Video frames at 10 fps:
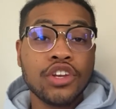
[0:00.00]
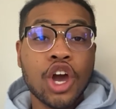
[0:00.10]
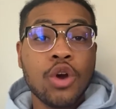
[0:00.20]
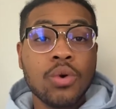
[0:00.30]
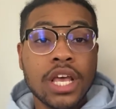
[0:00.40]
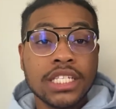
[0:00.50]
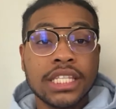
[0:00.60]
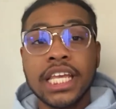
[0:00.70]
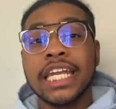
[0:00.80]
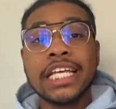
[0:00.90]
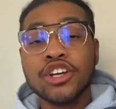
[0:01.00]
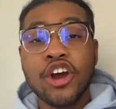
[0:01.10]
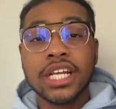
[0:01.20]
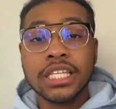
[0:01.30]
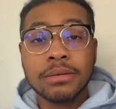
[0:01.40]
know is a thing that's
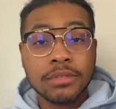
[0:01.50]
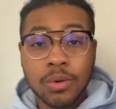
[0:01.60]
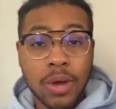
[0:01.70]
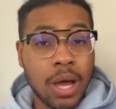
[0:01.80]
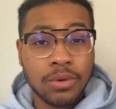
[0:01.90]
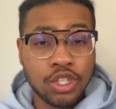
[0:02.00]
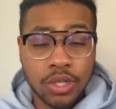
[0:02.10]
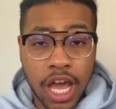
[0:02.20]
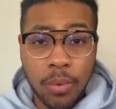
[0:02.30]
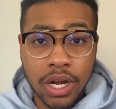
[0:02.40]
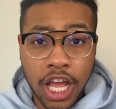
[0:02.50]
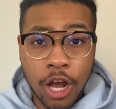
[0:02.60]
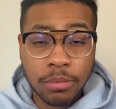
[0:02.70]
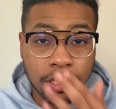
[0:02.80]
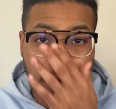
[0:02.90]
hurting them, then why would you not want to
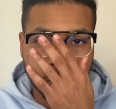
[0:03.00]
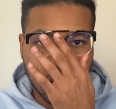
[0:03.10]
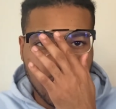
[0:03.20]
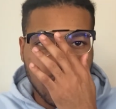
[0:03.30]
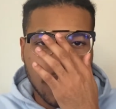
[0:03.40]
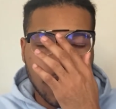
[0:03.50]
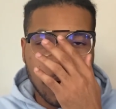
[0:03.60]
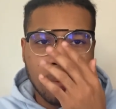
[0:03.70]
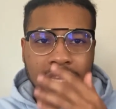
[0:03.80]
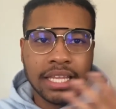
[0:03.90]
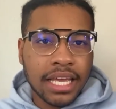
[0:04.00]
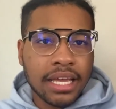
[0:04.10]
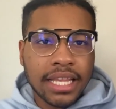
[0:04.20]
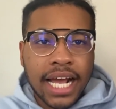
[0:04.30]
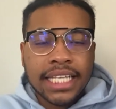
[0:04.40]
help them? I
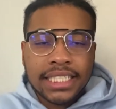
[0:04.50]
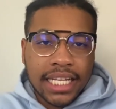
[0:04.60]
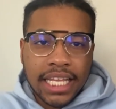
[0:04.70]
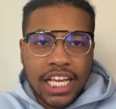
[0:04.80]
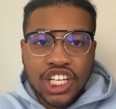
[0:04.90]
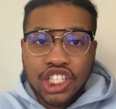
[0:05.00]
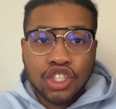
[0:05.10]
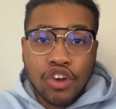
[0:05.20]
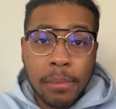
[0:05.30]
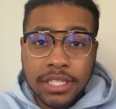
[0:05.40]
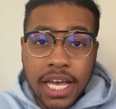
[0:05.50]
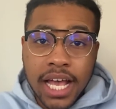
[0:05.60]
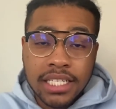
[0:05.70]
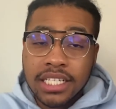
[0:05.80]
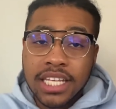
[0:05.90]
think, like I said, I think he's just
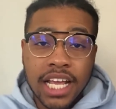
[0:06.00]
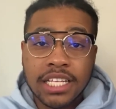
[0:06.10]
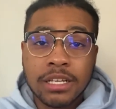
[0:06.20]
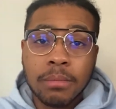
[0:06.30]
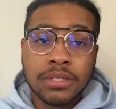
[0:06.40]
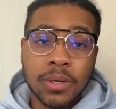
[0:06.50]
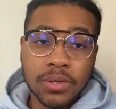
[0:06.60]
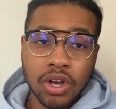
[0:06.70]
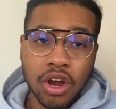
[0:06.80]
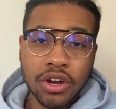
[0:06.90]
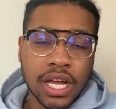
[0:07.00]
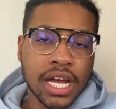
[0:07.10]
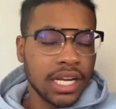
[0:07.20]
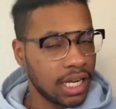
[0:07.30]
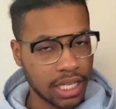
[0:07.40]
traumatized and is taking something to his heart.
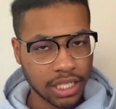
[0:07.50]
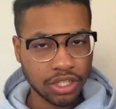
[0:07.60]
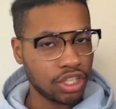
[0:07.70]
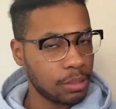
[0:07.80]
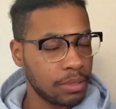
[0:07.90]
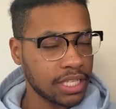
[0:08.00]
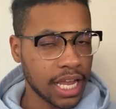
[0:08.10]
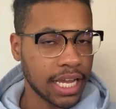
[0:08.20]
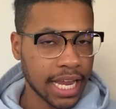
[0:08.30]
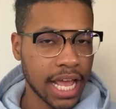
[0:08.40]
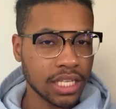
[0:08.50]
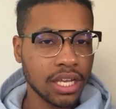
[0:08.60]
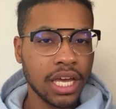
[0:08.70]
It shouldn't be taken as